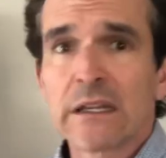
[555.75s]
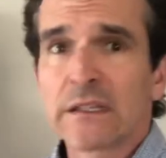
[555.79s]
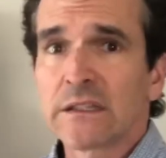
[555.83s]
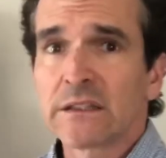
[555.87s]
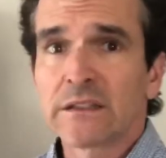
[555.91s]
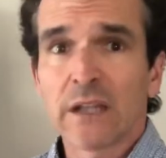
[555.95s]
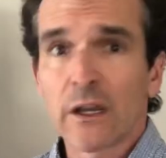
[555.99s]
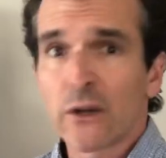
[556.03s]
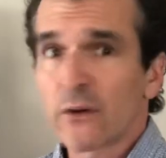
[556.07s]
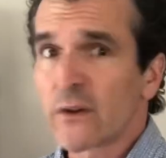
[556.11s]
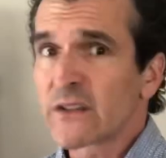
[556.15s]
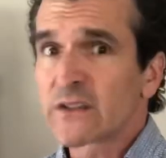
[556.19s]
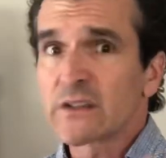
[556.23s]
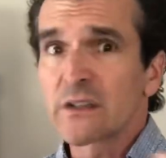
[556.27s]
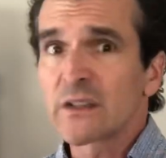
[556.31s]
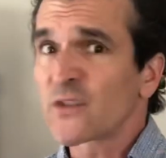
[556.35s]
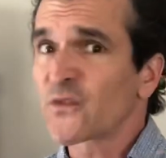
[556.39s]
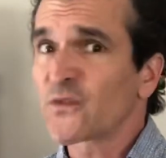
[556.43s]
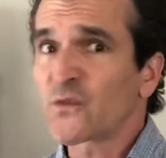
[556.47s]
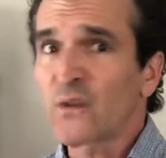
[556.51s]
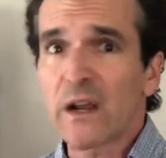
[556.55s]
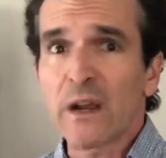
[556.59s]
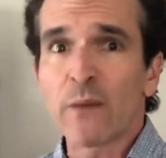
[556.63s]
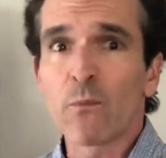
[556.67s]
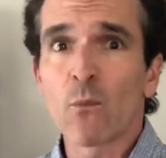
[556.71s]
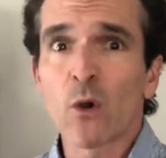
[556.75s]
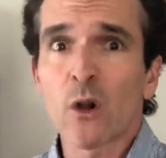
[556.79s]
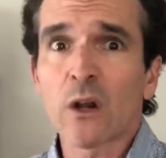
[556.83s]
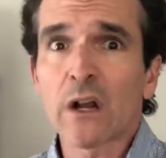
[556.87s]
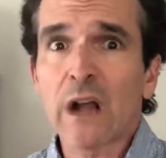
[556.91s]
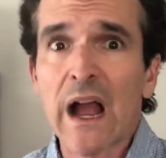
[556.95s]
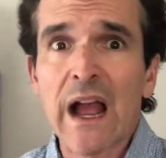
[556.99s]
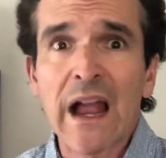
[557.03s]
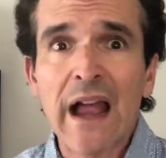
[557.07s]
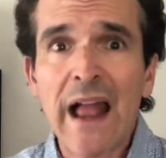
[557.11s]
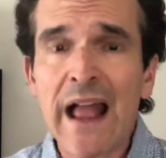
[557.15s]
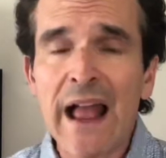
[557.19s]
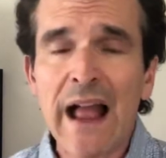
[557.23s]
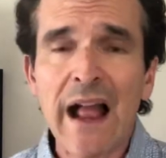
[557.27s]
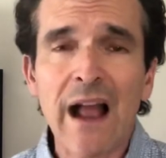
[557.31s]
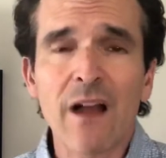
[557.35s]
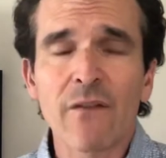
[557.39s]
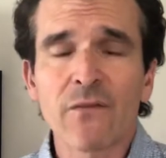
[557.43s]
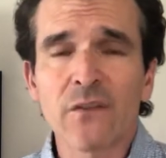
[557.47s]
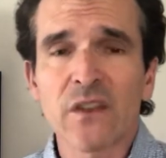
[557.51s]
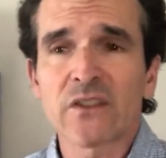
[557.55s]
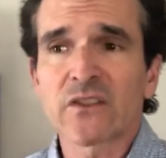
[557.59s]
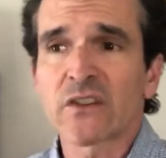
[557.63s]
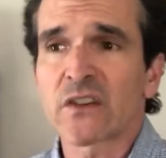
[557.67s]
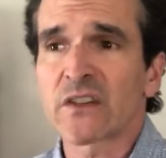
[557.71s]
There is this framework I have
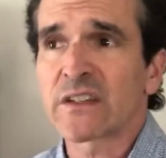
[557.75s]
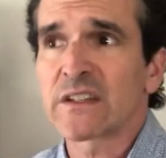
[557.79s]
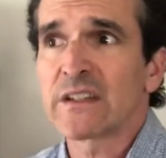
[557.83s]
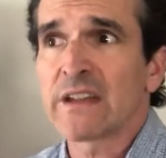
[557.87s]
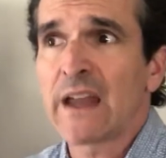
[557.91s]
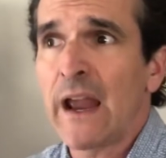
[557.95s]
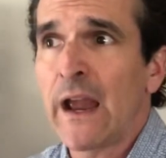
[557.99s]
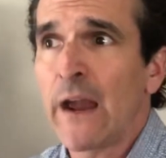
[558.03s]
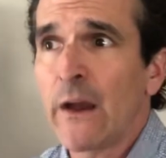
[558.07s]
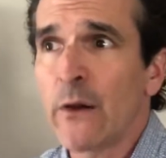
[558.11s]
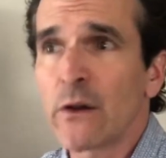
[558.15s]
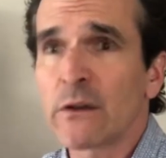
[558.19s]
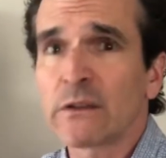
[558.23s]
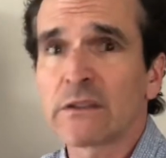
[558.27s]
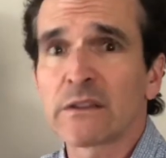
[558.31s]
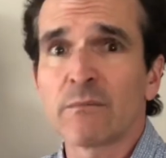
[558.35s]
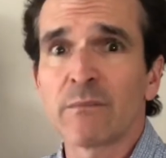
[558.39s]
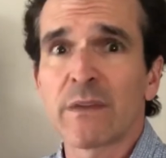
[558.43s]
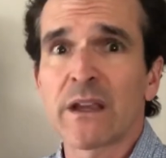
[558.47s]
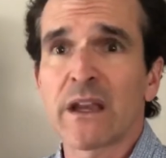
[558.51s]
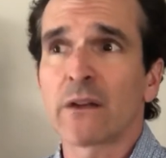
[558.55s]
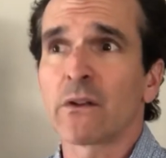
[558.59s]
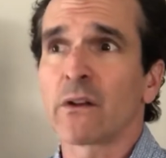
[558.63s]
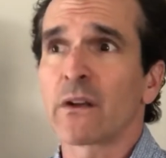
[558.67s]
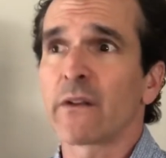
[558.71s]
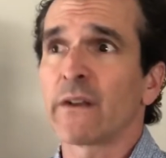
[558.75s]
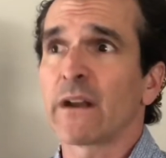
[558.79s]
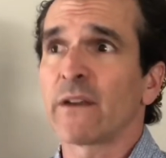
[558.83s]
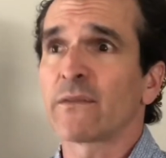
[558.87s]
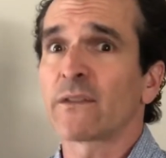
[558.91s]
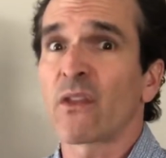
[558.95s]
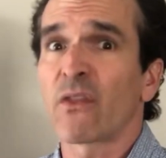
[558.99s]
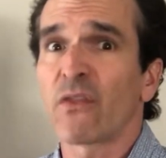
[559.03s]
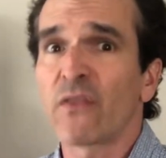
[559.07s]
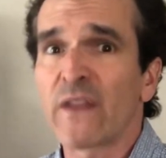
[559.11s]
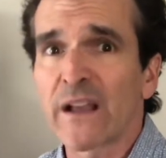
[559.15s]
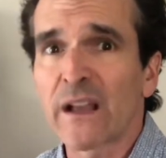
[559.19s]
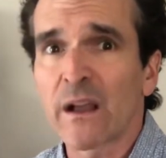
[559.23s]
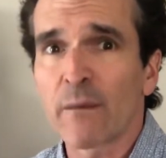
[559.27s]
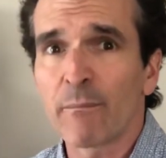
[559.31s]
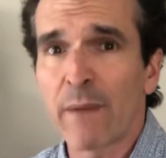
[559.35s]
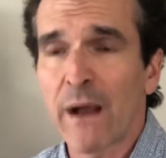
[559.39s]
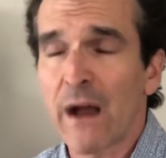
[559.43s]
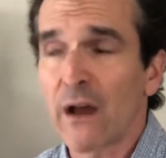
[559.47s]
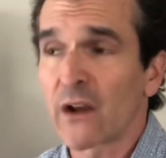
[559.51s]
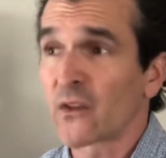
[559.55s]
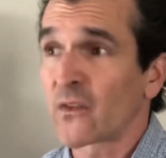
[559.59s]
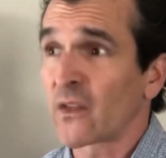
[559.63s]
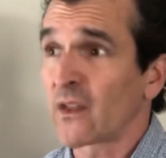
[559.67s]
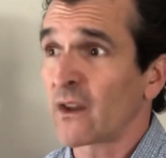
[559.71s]
that's just inherent in me. I don't even have to think
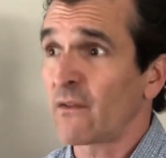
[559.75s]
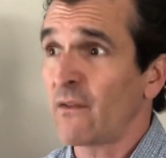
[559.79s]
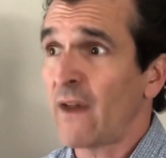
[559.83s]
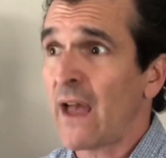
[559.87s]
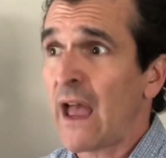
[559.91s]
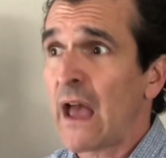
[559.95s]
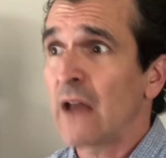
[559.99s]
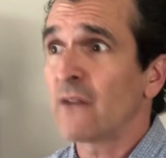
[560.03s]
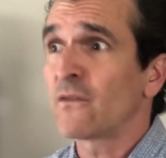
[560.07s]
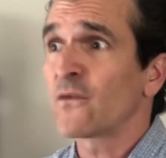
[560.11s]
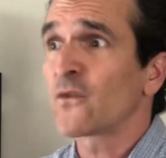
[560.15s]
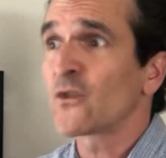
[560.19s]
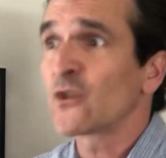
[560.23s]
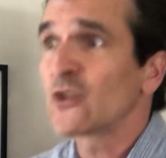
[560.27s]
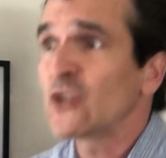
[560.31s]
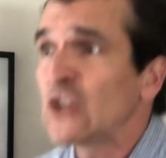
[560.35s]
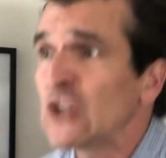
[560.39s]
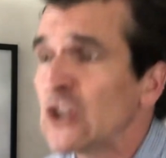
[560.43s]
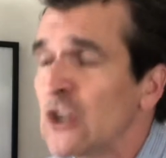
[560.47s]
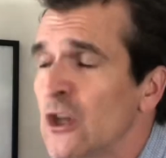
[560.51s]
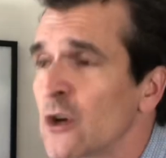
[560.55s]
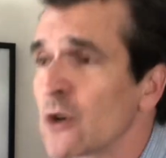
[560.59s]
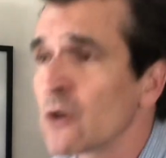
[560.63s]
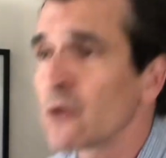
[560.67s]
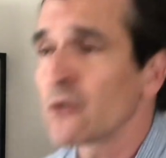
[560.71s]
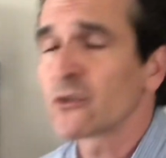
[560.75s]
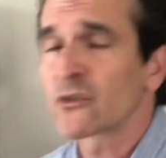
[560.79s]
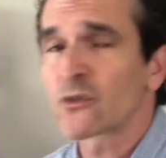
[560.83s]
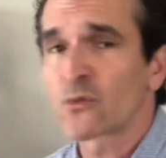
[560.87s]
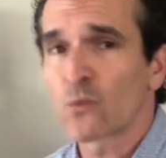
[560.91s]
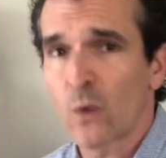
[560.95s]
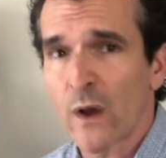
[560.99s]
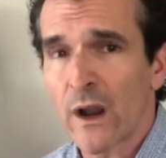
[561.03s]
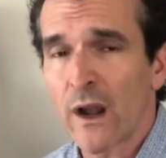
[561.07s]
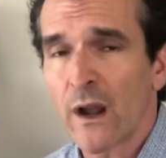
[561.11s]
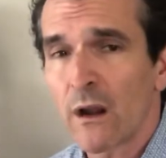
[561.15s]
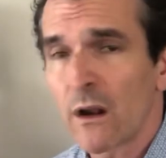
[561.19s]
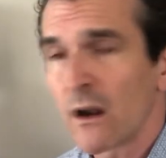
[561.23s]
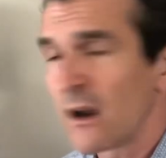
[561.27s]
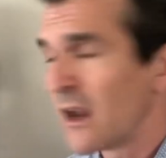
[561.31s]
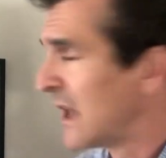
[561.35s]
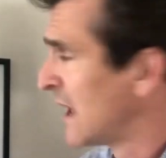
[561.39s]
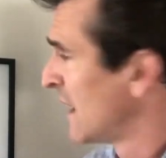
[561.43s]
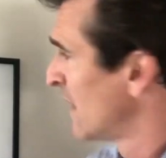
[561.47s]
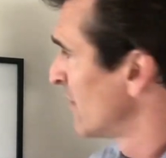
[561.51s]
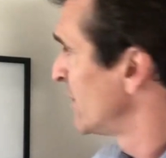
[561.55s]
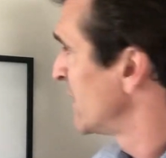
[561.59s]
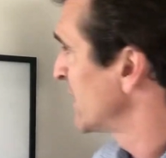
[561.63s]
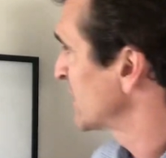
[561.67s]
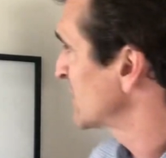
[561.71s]
about it, that I've had for years, where
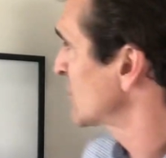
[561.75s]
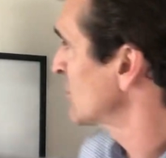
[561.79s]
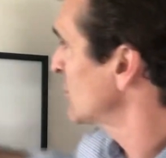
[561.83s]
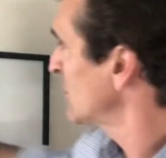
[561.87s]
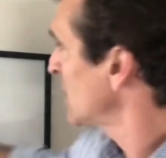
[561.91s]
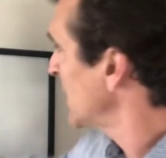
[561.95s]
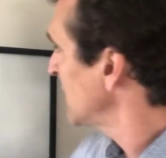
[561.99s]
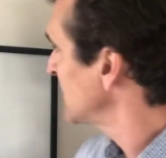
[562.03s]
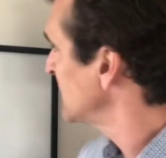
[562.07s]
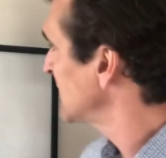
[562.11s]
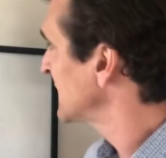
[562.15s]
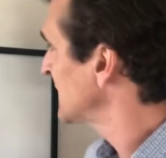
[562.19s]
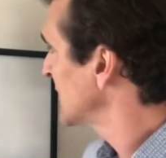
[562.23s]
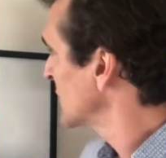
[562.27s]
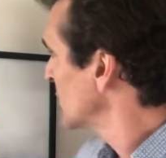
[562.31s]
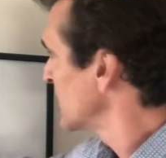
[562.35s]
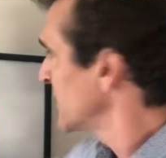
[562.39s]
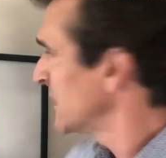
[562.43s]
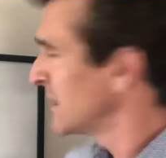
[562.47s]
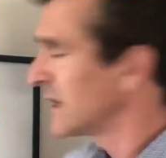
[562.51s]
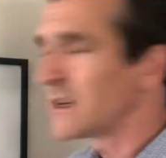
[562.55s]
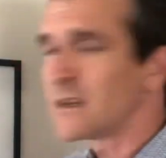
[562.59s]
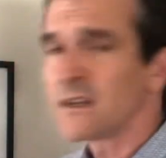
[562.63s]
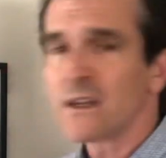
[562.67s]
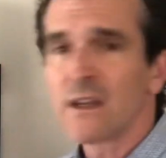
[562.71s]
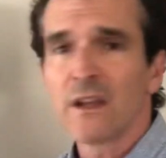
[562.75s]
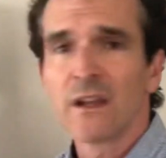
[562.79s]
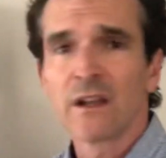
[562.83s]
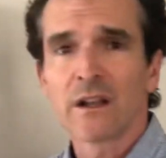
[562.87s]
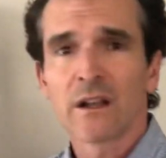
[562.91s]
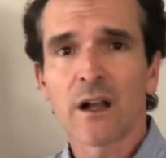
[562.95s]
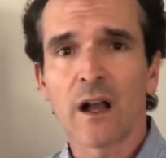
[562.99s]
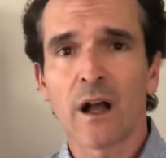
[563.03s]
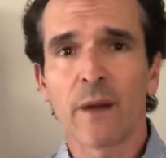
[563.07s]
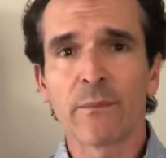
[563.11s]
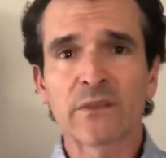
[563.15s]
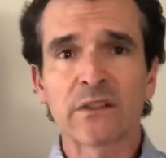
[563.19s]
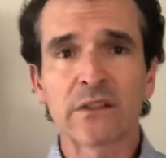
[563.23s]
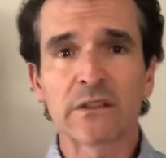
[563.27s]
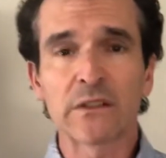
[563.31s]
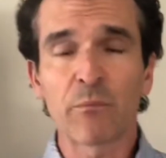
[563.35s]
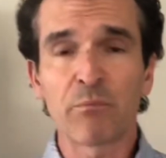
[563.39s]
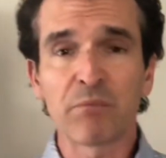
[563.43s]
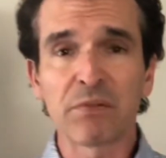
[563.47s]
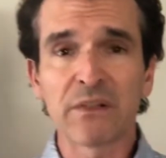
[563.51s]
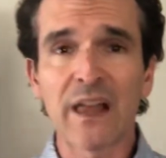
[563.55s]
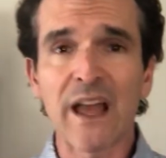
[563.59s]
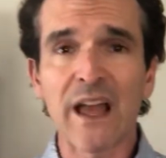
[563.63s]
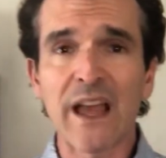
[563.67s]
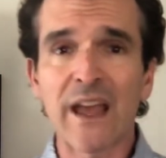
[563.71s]
this criteria comes into
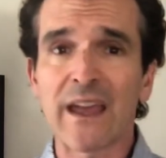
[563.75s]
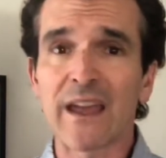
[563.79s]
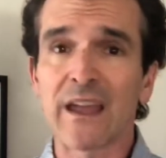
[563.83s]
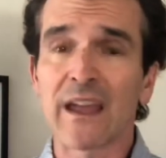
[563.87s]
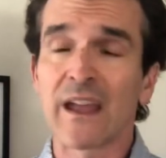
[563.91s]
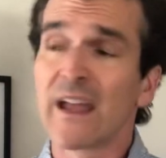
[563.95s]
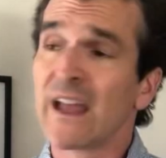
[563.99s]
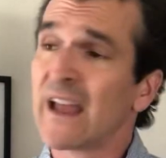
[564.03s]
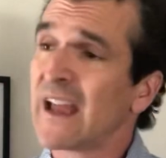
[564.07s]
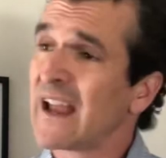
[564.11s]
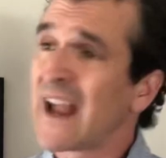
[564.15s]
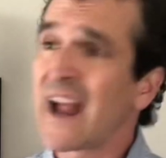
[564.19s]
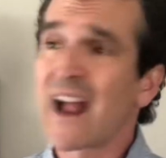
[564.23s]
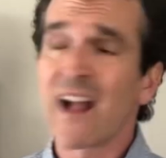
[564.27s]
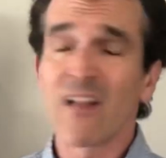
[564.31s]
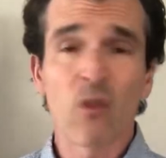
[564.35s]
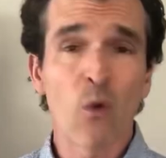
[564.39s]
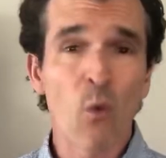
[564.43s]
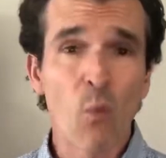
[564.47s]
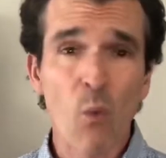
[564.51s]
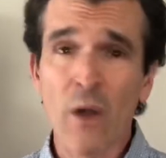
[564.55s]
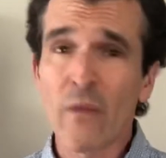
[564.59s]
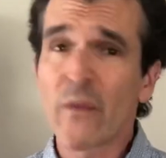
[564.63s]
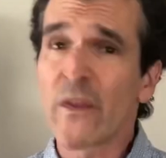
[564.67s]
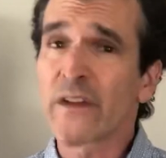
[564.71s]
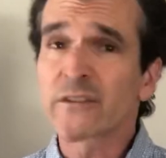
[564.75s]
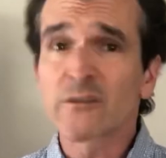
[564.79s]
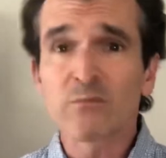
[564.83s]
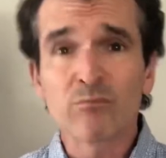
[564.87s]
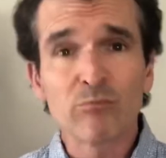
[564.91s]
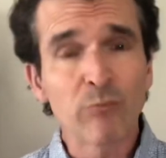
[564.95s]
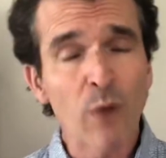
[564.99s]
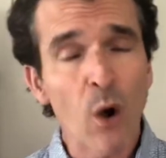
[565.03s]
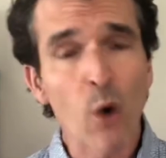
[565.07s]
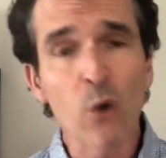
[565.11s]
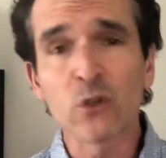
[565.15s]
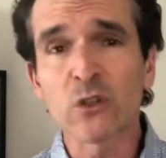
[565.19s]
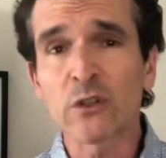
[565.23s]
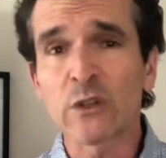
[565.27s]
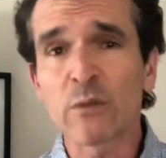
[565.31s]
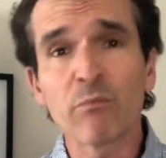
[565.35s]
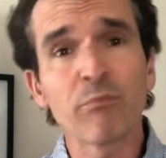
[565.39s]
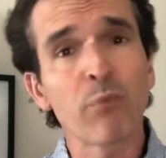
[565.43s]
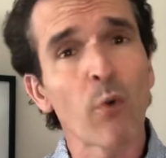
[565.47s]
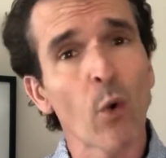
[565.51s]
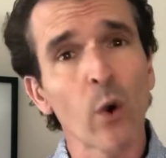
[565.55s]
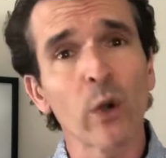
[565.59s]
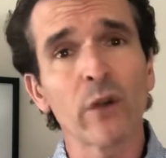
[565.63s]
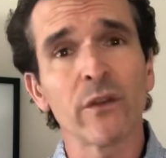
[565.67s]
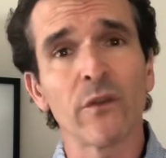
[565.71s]
play. And the one that's most
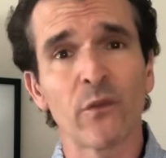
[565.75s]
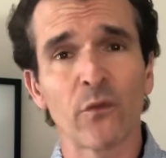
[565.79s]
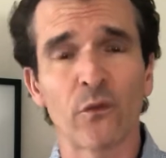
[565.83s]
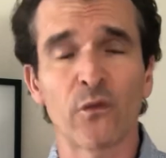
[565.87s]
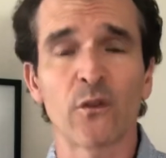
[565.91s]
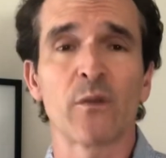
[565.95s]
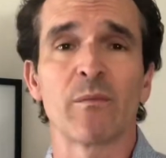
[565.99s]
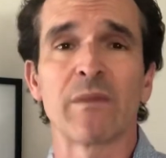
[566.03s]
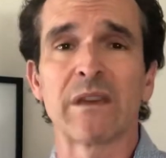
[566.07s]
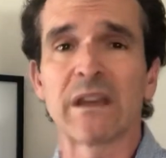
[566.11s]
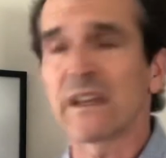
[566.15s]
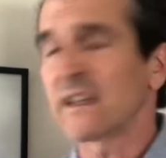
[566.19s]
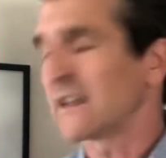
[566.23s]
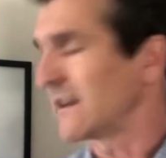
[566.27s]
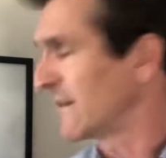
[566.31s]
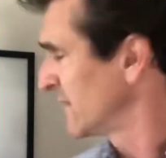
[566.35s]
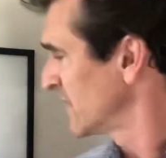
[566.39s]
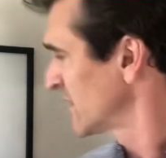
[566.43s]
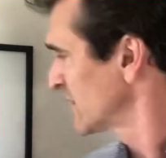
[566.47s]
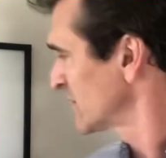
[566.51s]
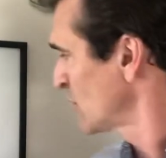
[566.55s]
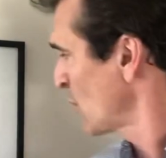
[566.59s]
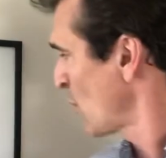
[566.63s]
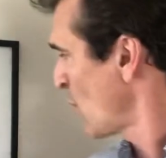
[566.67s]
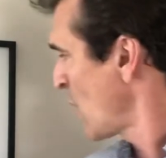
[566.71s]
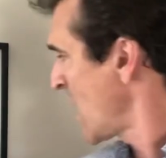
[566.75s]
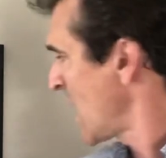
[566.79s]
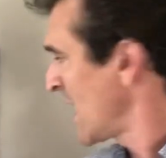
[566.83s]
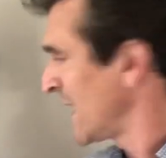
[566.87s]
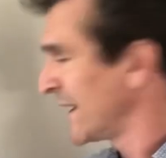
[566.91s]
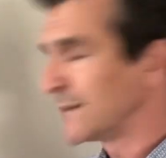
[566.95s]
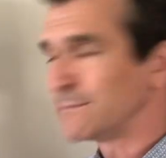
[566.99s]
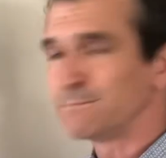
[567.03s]
important for me is the why.